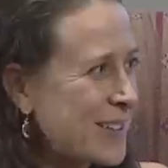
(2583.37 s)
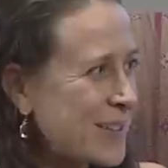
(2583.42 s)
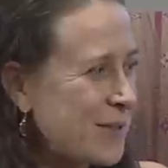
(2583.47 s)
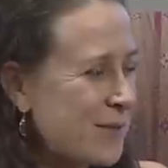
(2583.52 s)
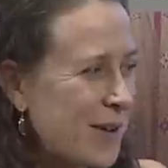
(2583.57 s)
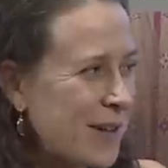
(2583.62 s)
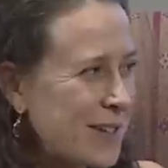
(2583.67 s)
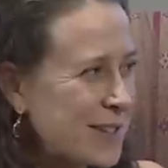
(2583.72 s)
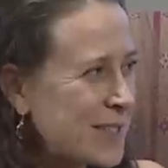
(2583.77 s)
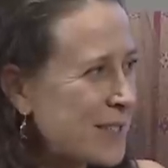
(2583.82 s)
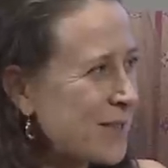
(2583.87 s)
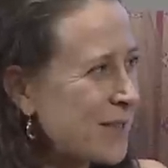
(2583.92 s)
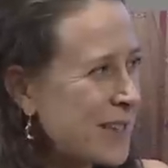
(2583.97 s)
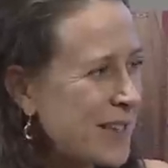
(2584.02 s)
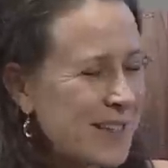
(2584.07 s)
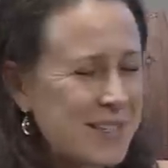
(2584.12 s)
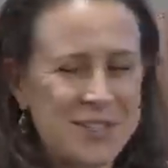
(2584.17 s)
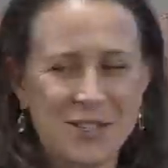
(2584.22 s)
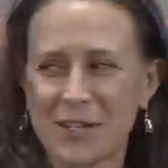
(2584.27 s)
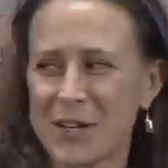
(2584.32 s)
It's a relatively,
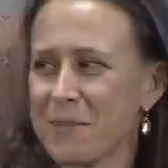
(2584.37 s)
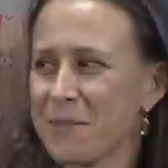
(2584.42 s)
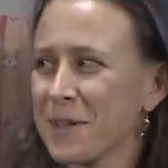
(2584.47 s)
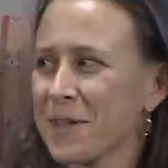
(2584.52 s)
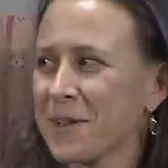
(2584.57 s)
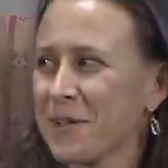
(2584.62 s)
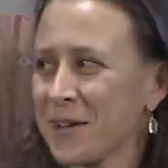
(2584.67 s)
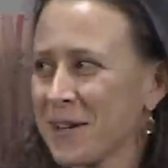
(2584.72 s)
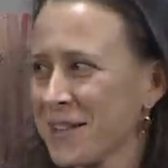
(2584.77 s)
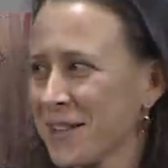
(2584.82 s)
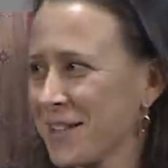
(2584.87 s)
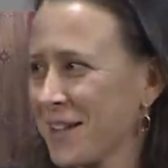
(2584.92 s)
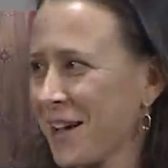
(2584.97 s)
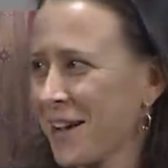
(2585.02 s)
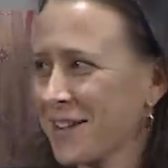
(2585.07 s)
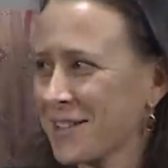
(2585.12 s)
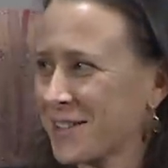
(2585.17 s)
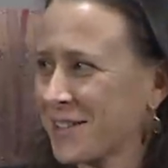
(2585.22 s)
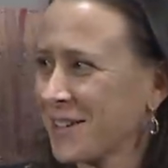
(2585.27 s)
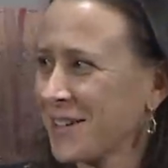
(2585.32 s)
it's cheaper than going to the
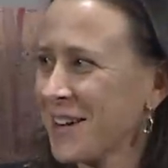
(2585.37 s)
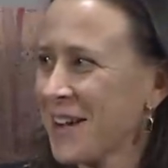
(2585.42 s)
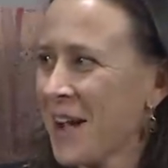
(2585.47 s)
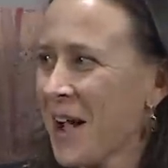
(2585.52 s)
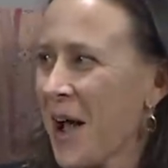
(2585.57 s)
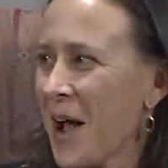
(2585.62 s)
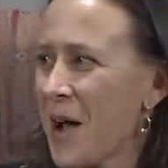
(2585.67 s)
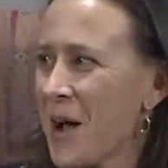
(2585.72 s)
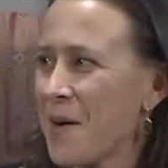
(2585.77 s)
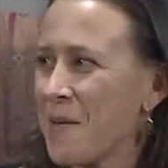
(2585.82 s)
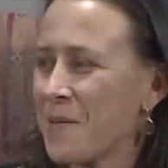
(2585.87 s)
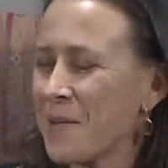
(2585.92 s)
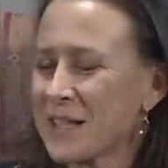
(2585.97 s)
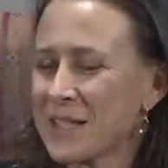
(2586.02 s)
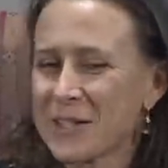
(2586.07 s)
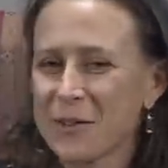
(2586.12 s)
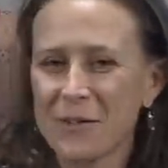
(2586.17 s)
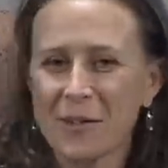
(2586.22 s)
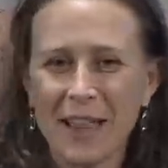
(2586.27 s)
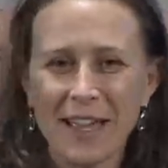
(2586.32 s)
doctor. Um,
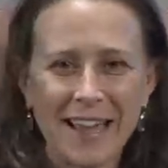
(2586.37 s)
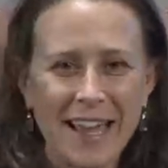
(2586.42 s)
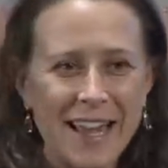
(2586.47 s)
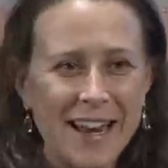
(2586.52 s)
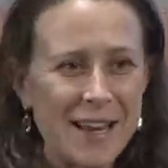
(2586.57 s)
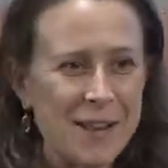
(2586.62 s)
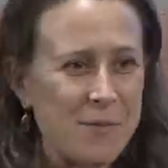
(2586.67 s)
so like, and